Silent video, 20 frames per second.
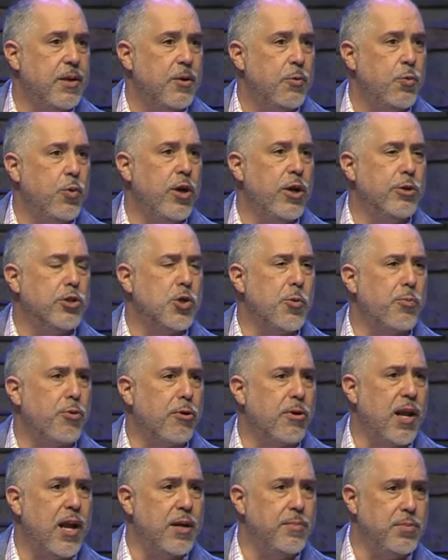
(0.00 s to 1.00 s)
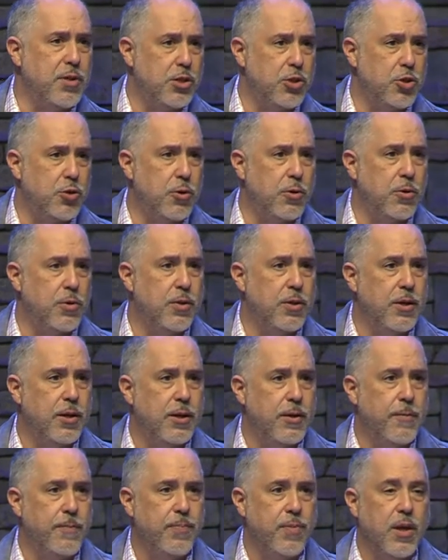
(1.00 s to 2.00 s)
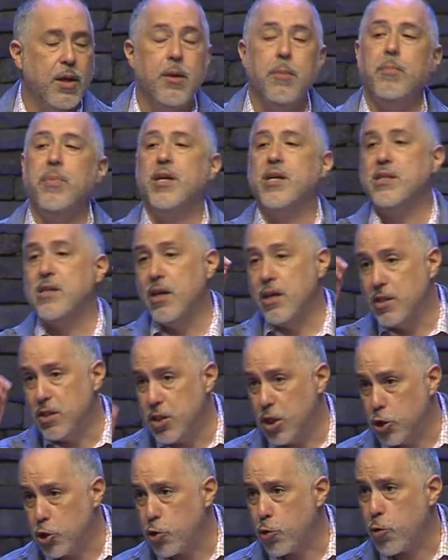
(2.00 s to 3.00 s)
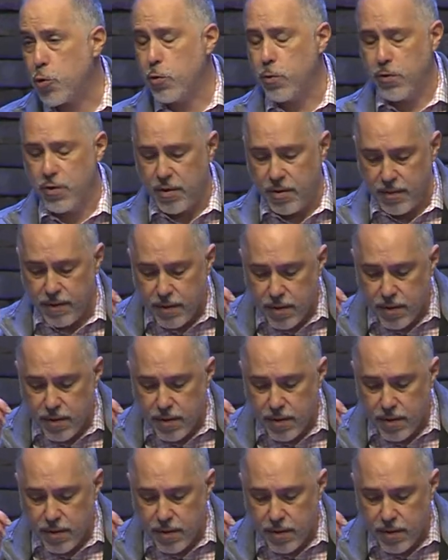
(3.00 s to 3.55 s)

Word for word: We're here to proclaim the truth, because it is the truth